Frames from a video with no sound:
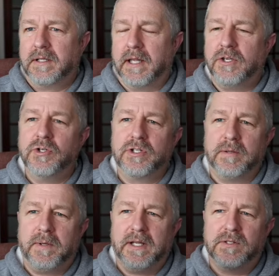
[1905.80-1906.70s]
It
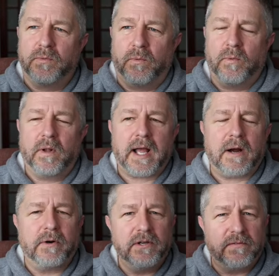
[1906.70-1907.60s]
usually means,
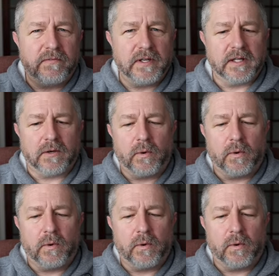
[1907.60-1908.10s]
how are you feeling?